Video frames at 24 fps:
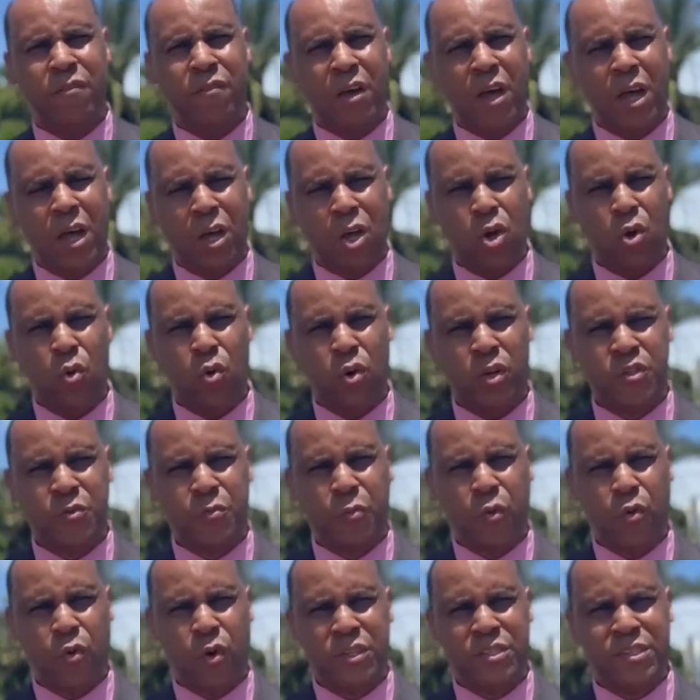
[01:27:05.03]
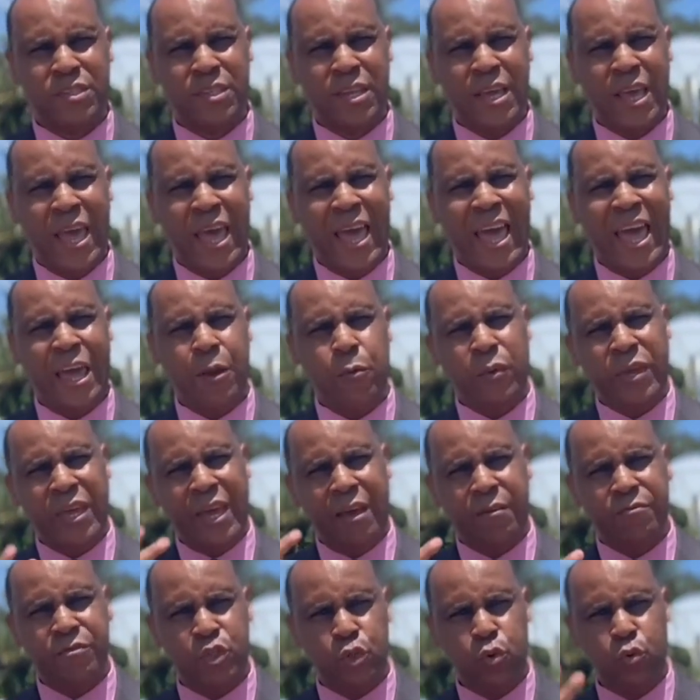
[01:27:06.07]
of our core sports, and we
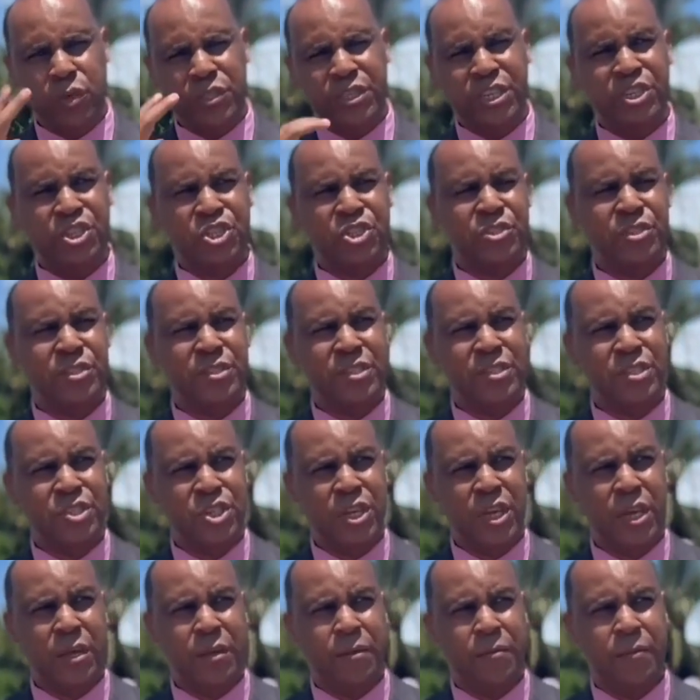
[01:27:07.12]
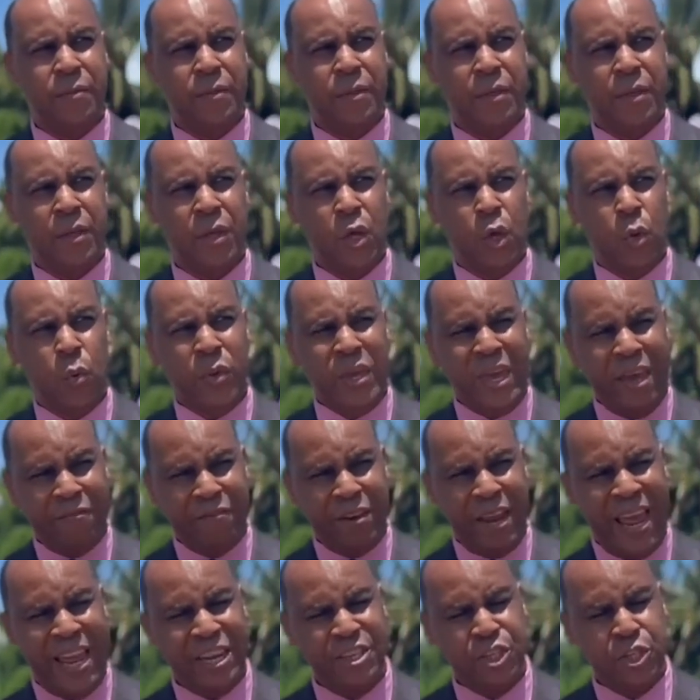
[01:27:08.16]
have two additions this year. We have
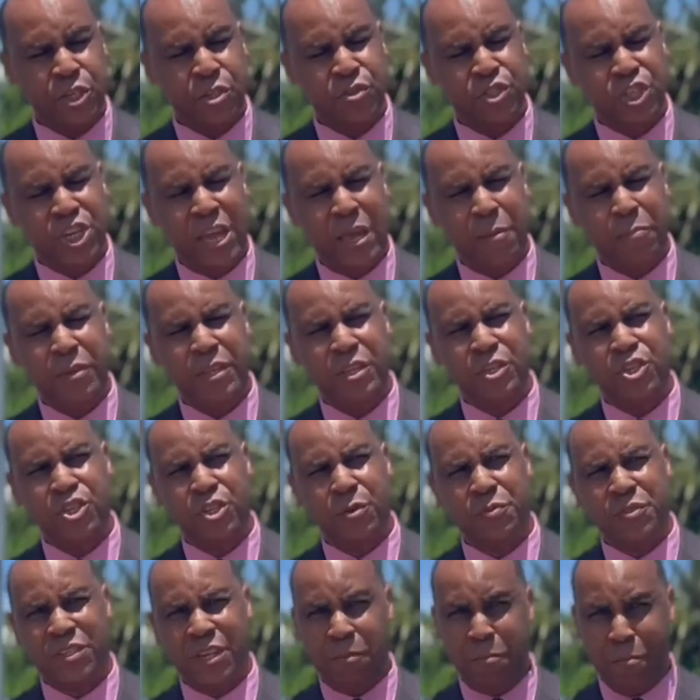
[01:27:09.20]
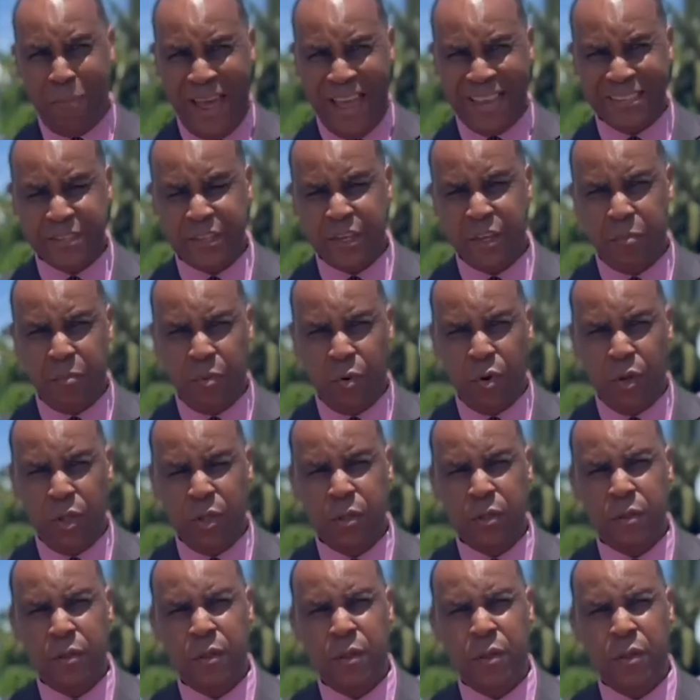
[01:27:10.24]
national championships in
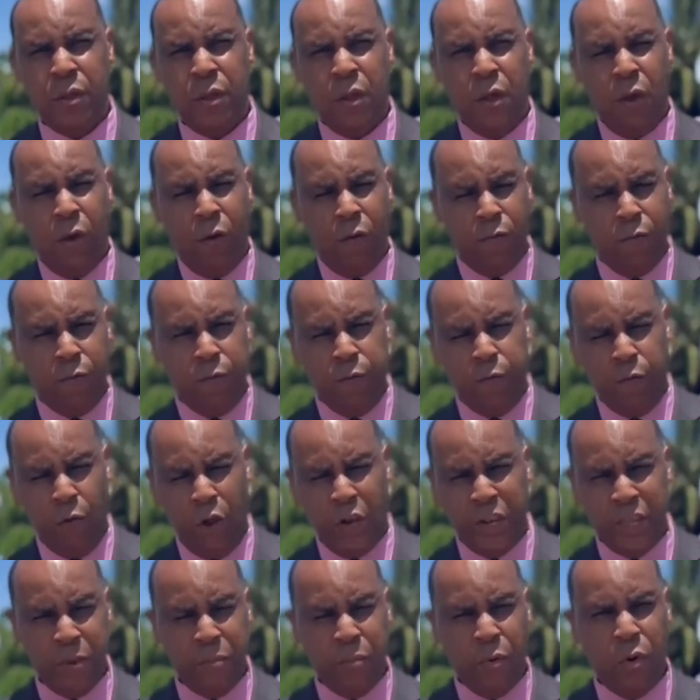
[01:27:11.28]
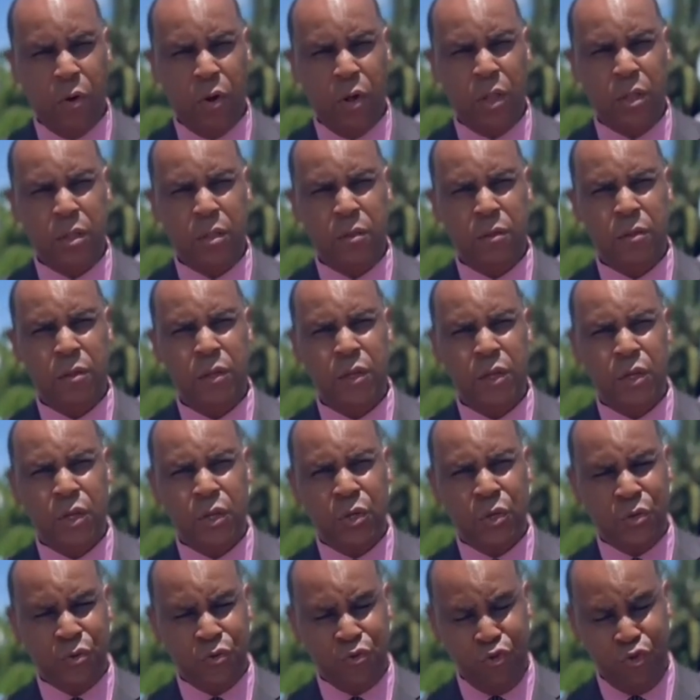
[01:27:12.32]
basketball, volleyball,
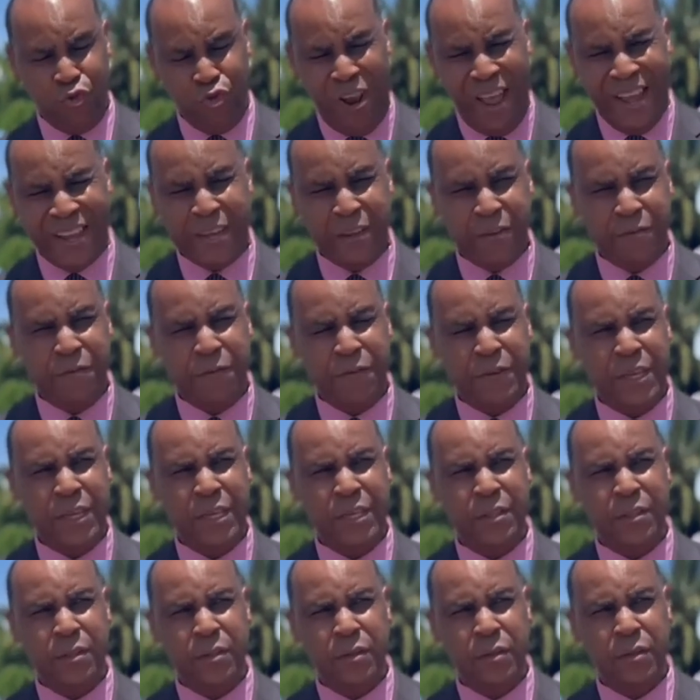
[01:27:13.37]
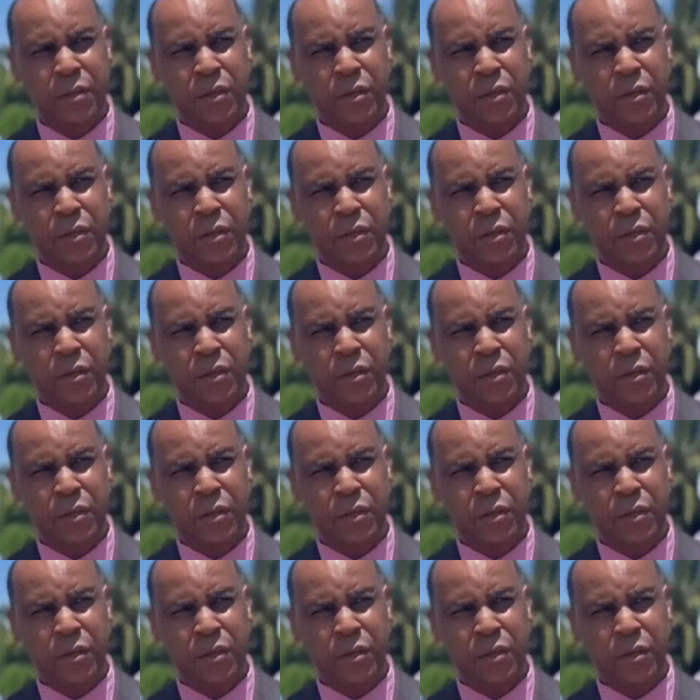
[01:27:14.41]
track and field,